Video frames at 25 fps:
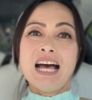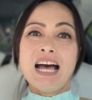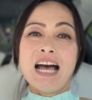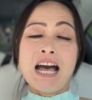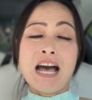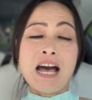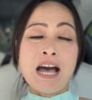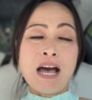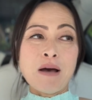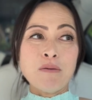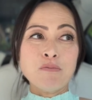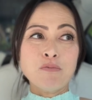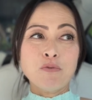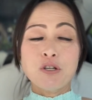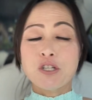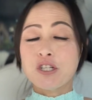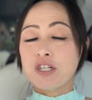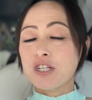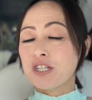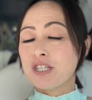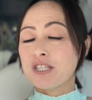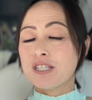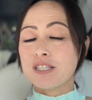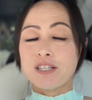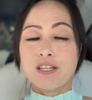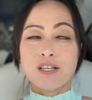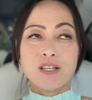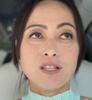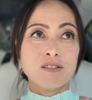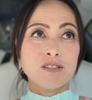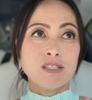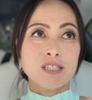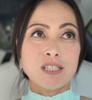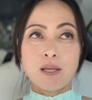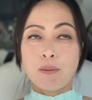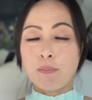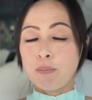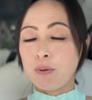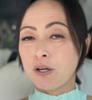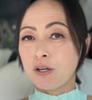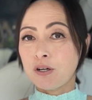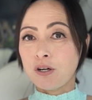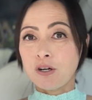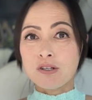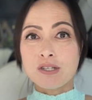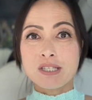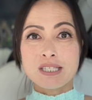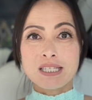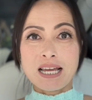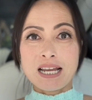um, which is the
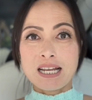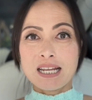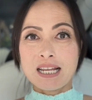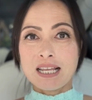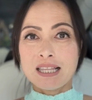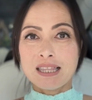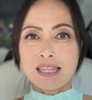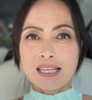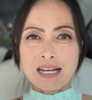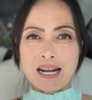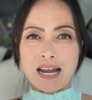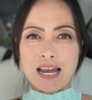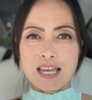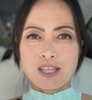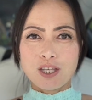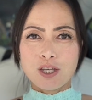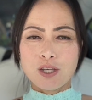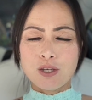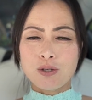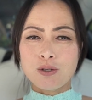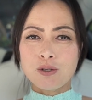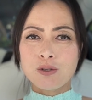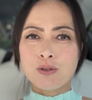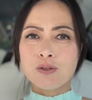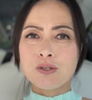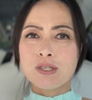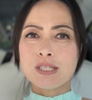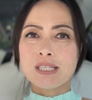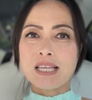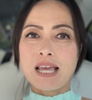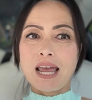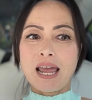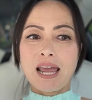typical setting that I use.